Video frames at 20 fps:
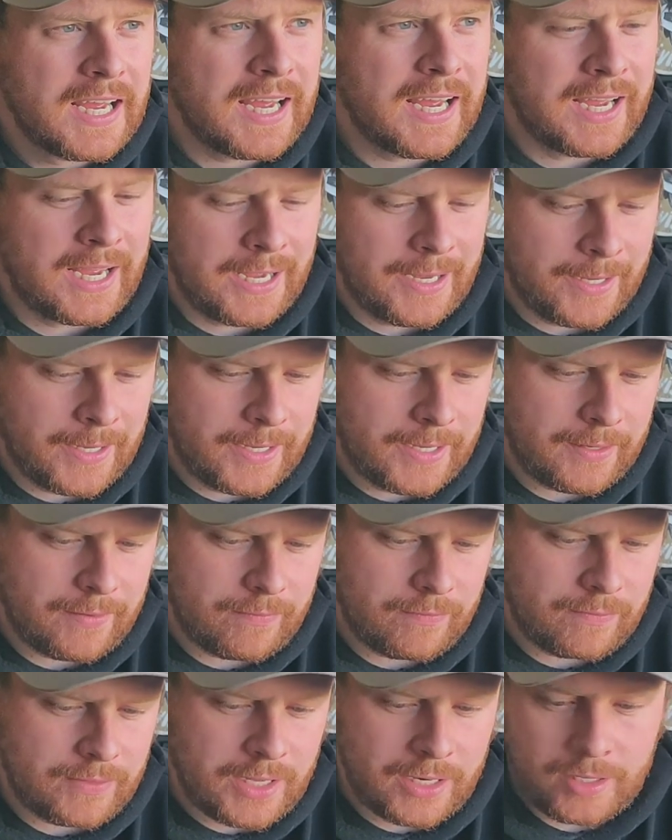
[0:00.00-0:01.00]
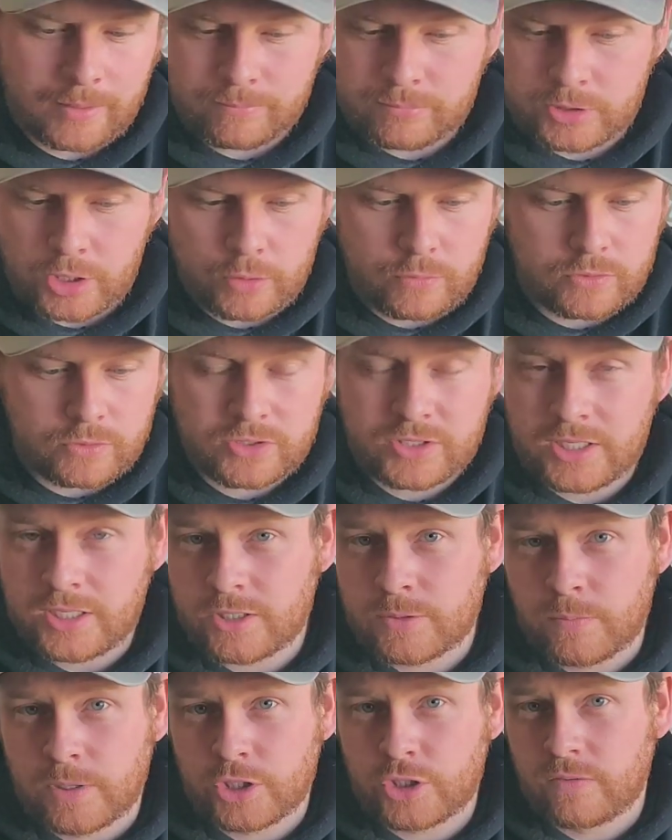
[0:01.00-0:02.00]
then I don't see
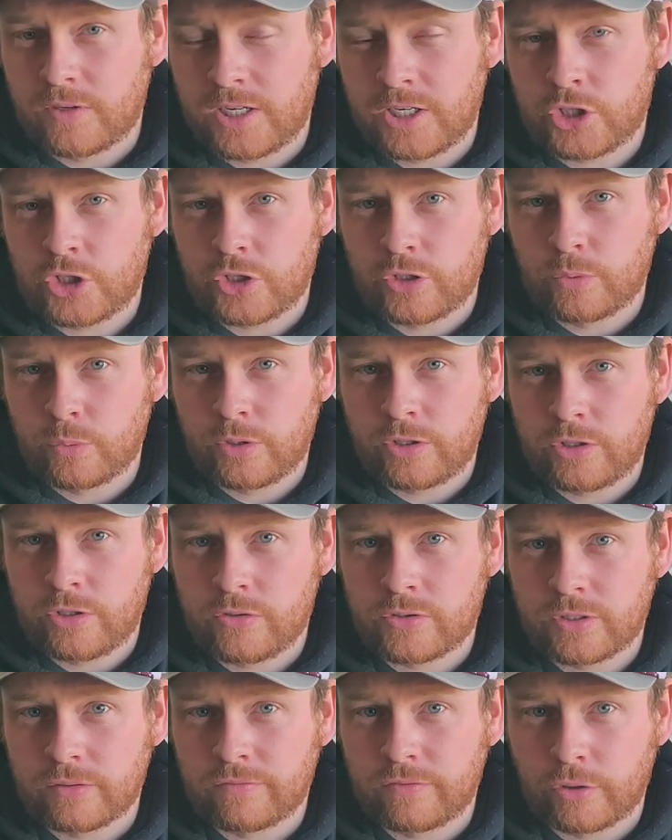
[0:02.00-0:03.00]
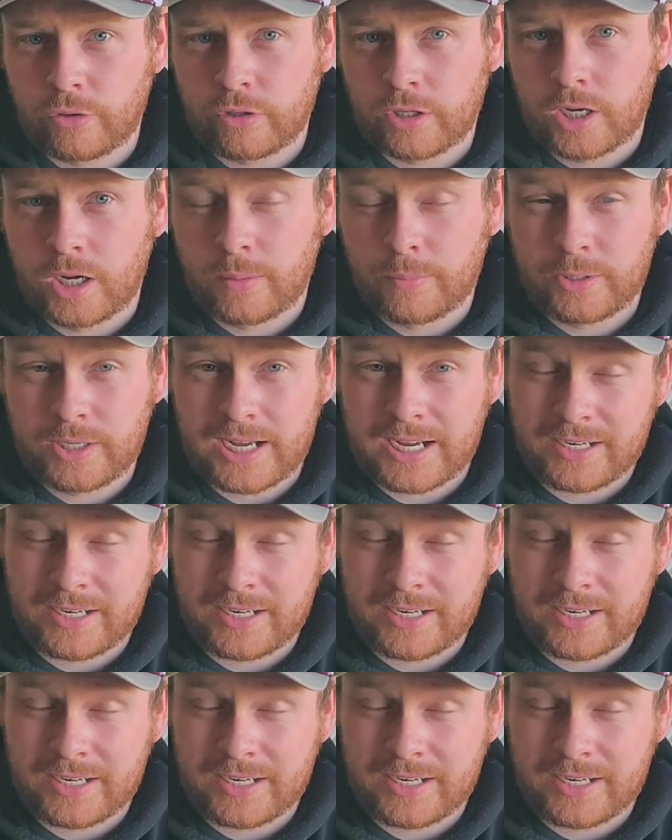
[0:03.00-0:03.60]
as much of an issue with using fluorocarbon,